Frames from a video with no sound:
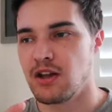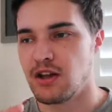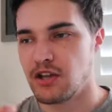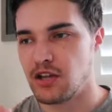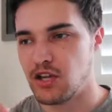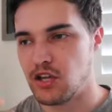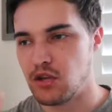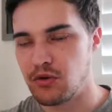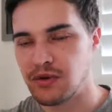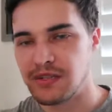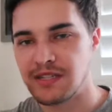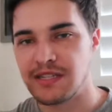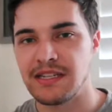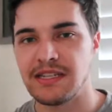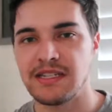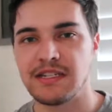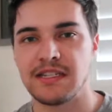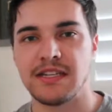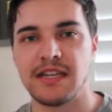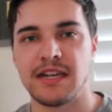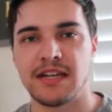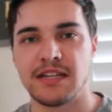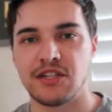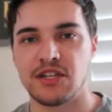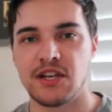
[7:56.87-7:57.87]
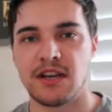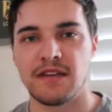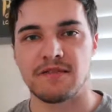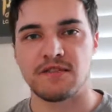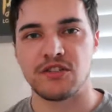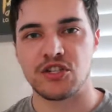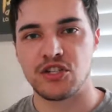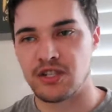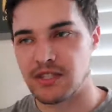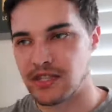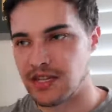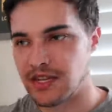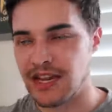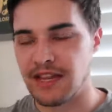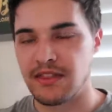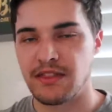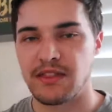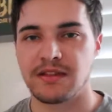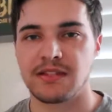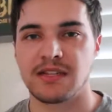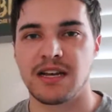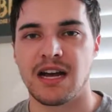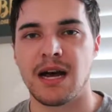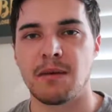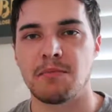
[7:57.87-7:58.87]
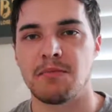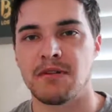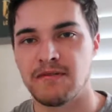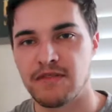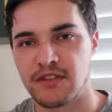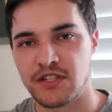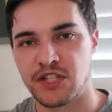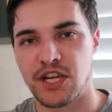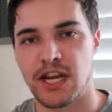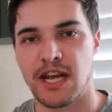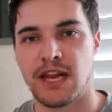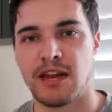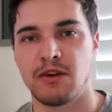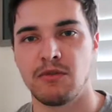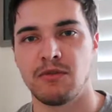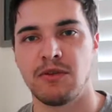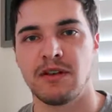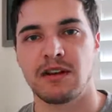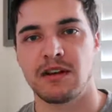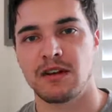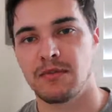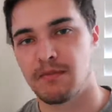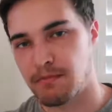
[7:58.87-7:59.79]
USD CHF just hit the top of a channel and